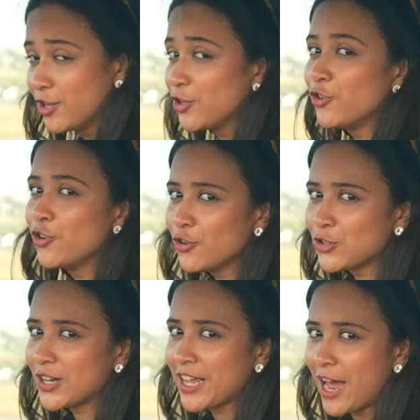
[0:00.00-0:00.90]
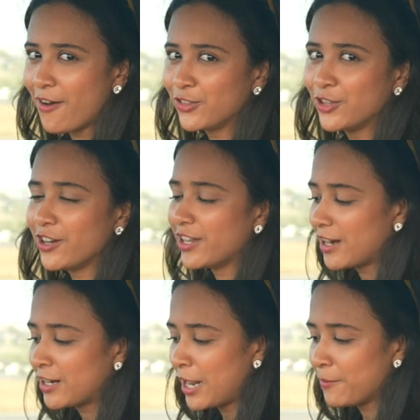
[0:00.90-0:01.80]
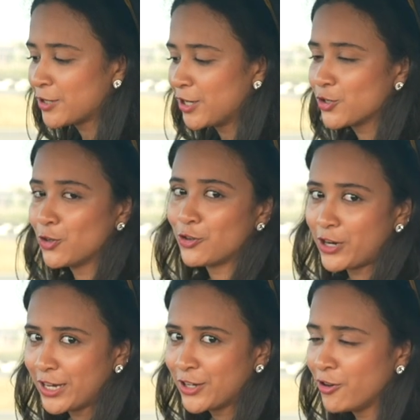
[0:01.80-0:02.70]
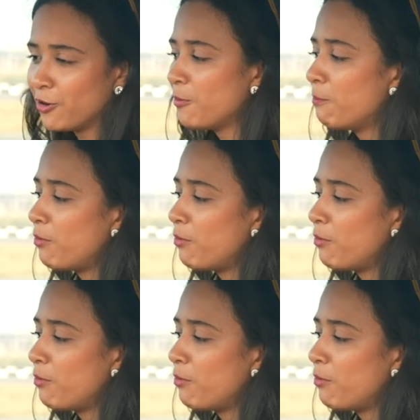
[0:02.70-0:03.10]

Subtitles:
you usually have the climate control right here,